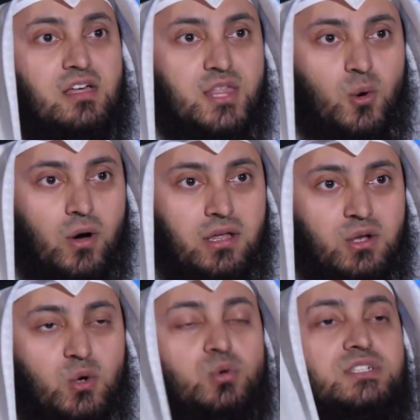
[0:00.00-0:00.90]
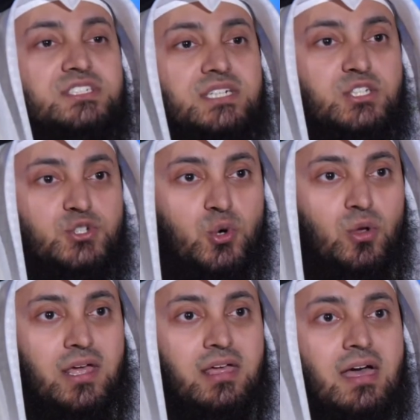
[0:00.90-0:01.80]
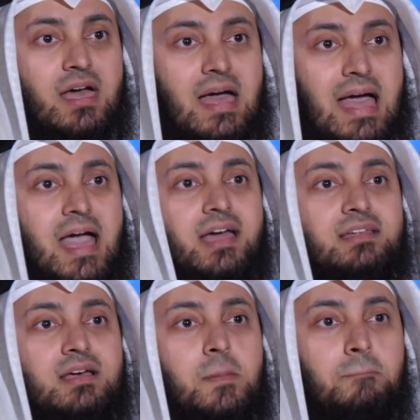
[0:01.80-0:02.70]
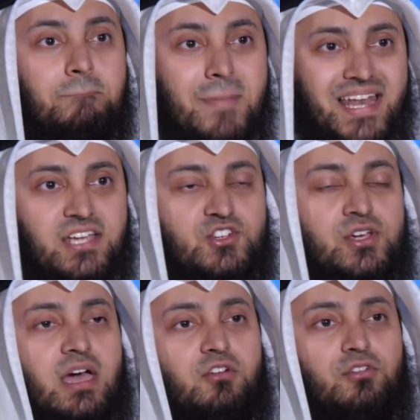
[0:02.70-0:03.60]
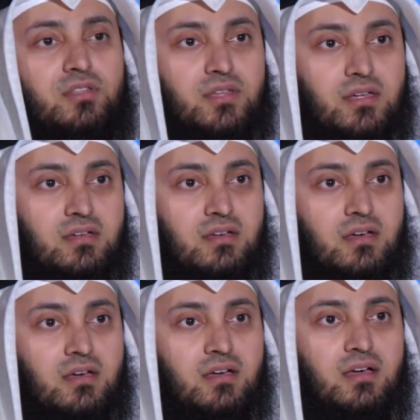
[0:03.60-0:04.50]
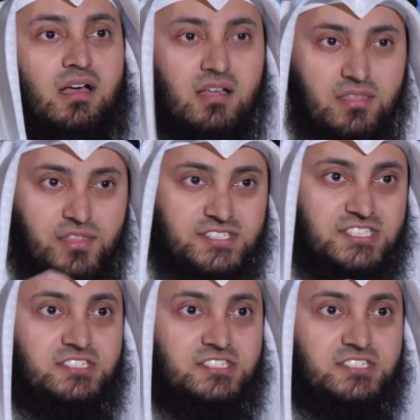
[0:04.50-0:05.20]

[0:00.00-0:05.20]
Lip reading: The one who is controlling and managing everything. This